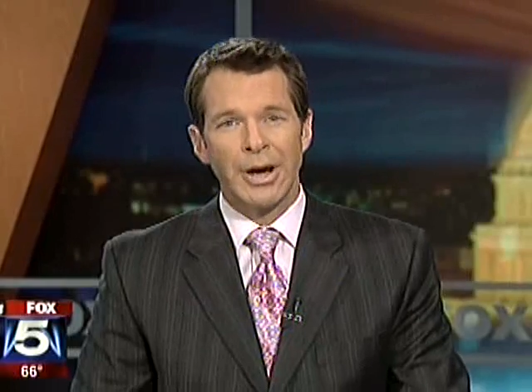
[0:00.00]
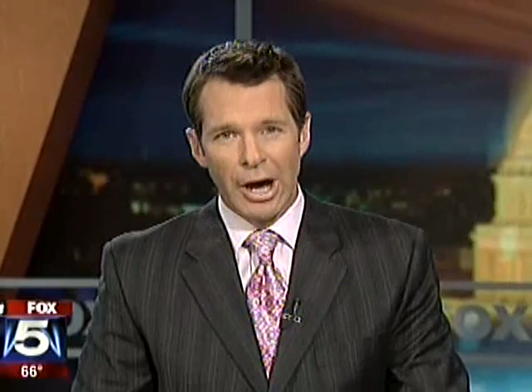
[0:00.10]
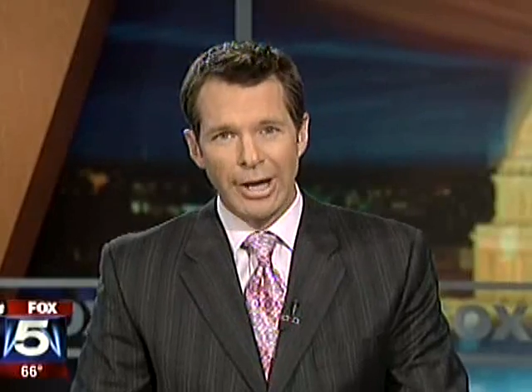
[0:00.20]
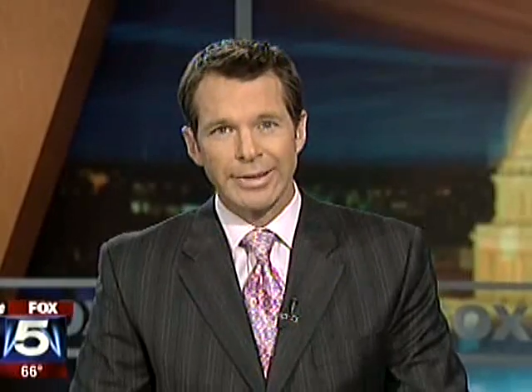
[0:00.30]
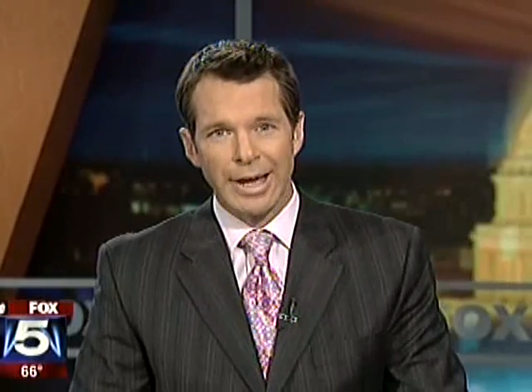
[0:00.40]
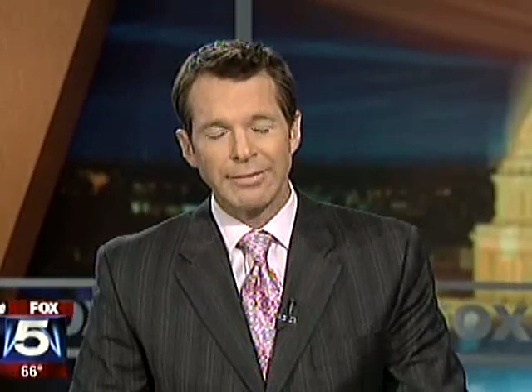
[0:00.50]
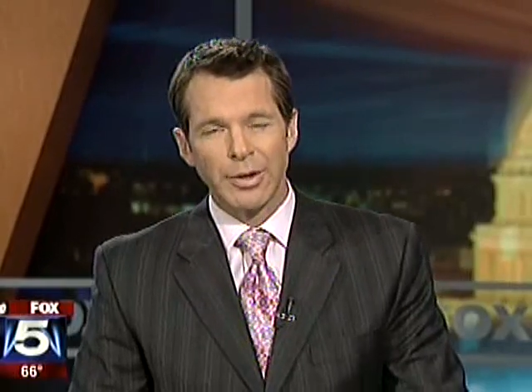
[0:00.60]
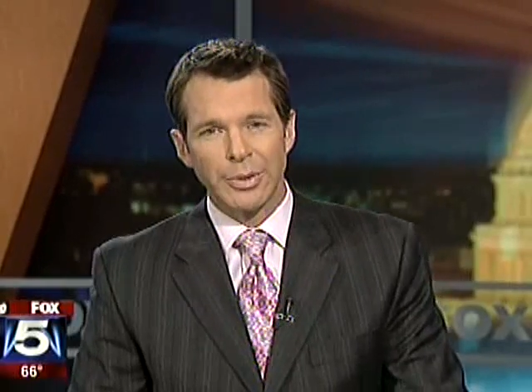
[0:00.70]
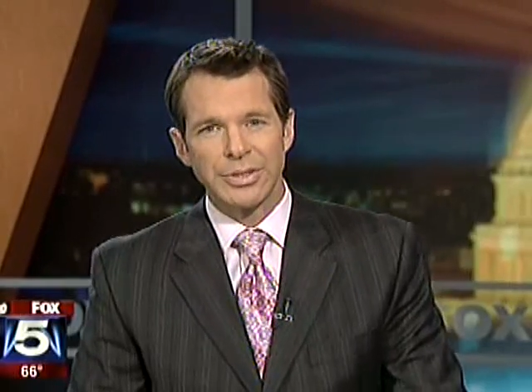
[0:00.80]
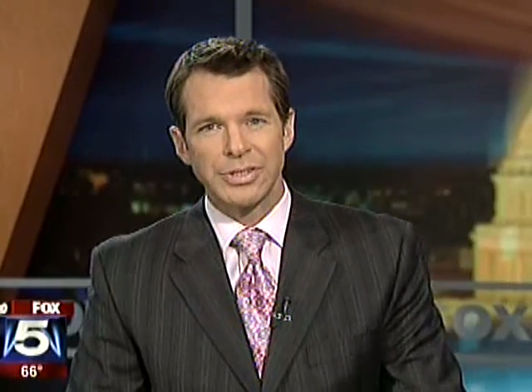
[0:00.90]
online
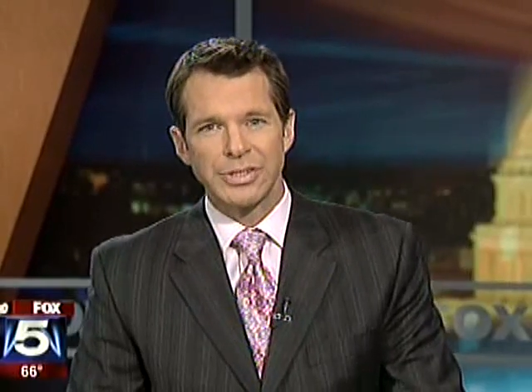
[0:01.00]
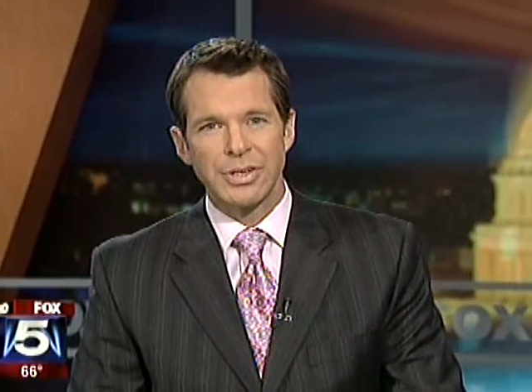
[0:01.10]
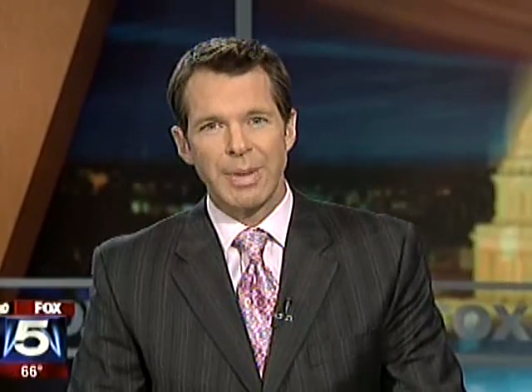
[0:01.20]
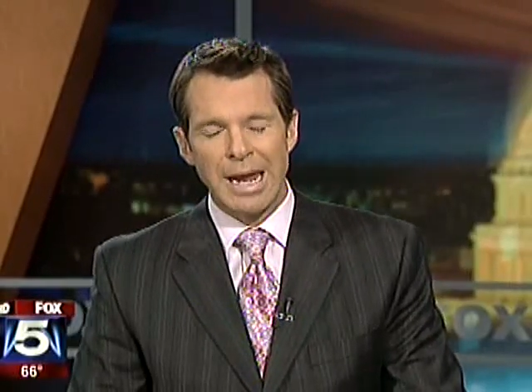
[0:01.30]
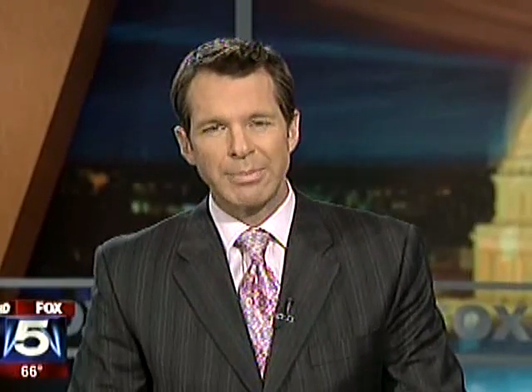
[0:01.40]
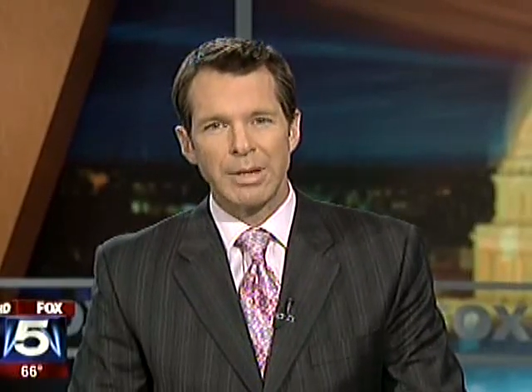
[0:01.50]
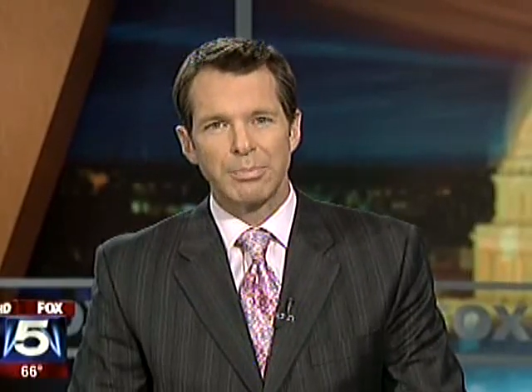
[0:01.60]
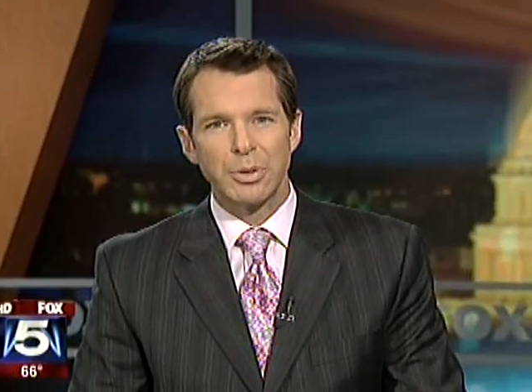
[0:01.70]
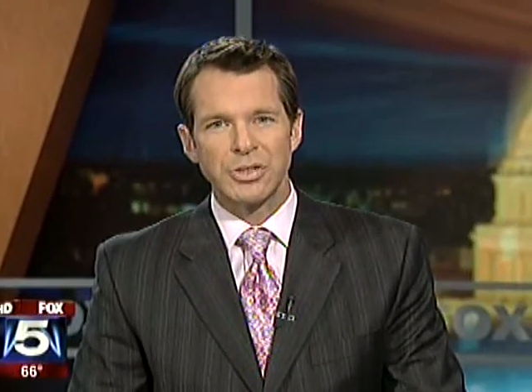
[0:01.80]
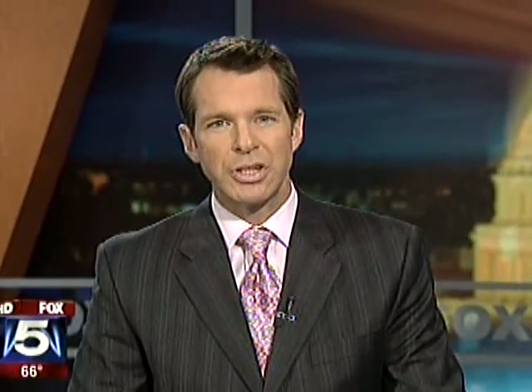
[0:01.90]
voting system aimed
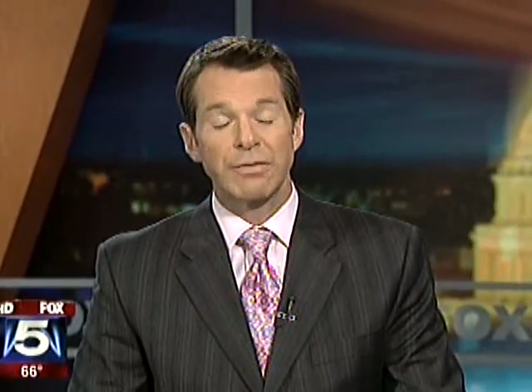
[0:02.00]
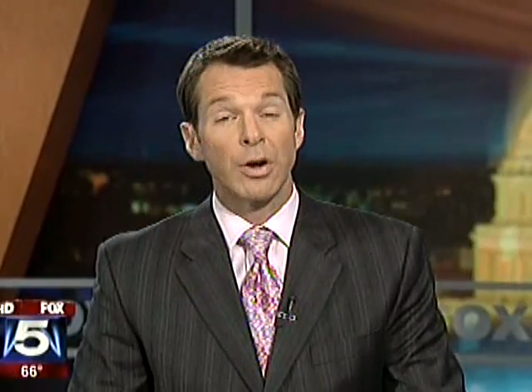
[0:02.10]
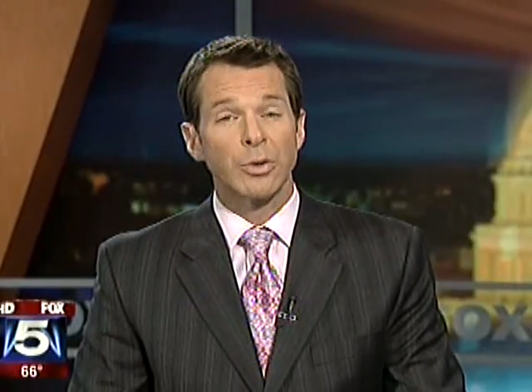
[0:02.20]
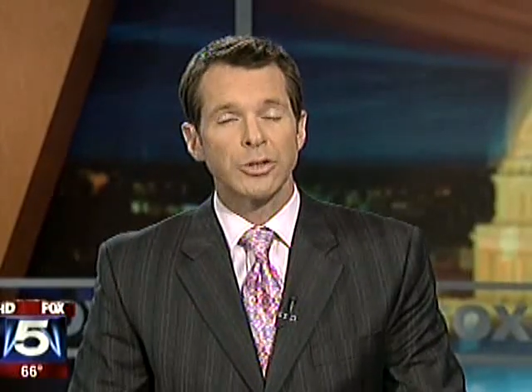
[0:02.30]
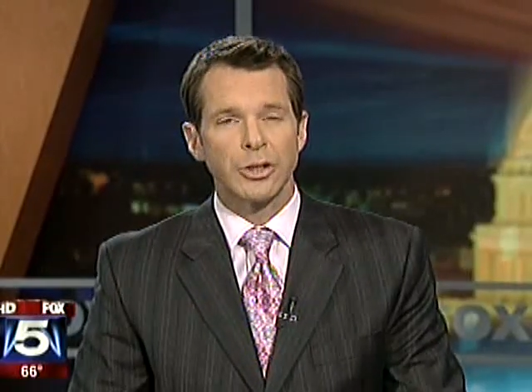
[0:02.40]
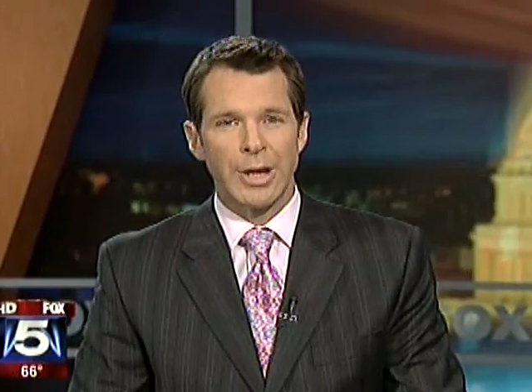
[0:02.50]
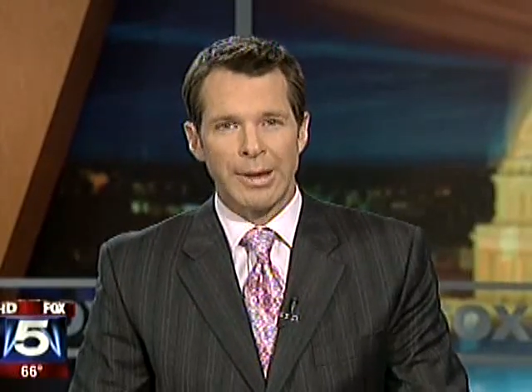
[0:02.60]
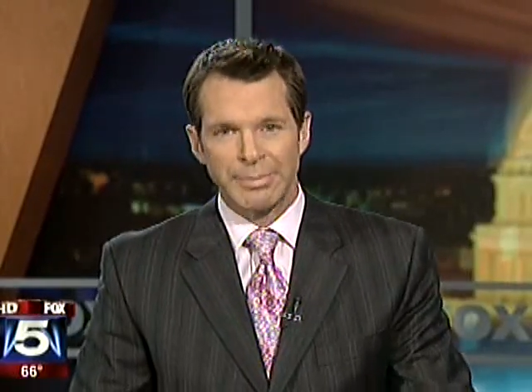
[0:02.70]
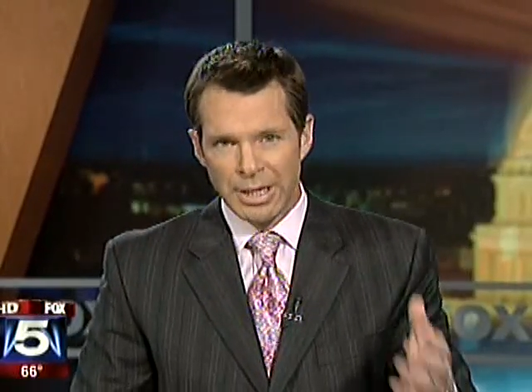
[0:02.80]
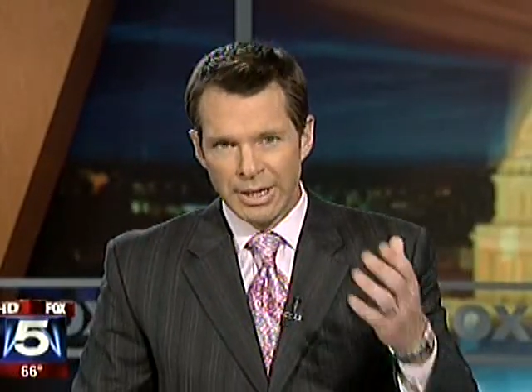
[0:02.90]
at boosting voter turnout.